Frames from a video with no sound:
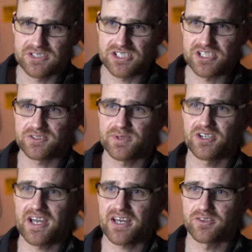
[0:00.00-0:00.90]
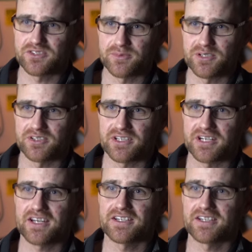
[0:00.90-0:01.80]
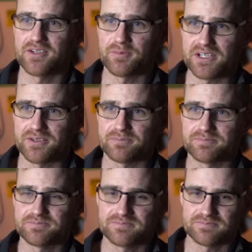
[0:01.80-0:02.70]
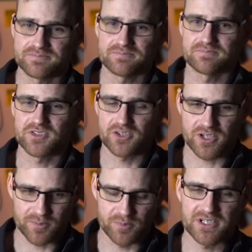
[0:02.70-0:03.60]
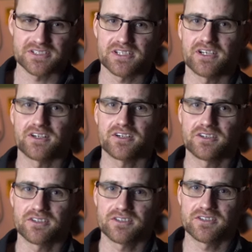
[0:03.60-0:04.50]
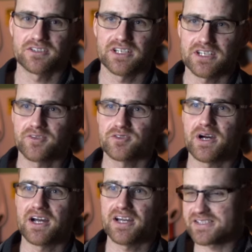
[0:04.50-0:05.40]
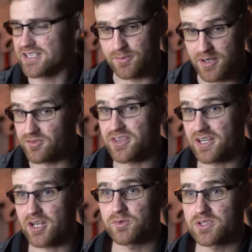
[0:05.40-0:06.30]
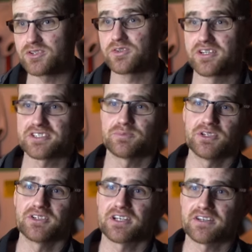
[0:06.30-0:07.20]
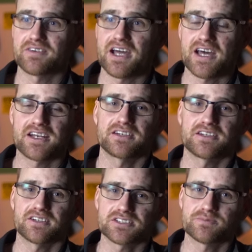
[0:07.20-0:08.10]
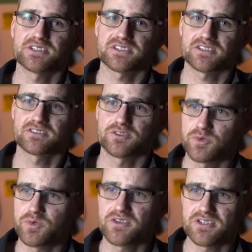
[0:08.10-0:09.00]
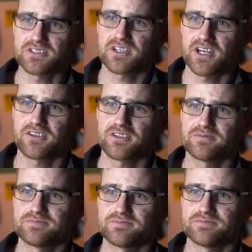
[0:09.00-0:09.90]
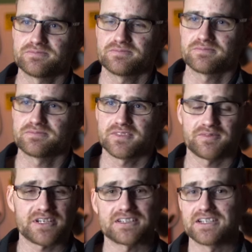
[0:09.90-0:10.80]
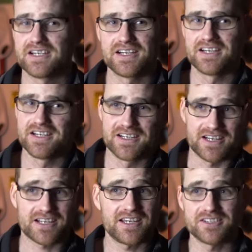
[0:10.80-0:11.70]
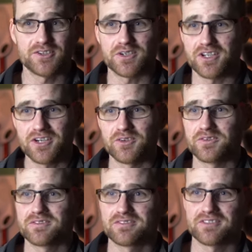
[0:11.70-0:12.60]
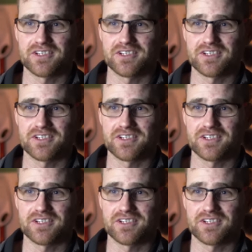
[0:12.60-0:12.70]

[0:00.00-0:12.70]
She tells me her dad owns the building and I needed to meet him. So a couple minutes later, he comes by. I tell him everything I would do to this building if I had it. And he looks at me, he's like, so would we do this together? And I'm like, I can't do it alone.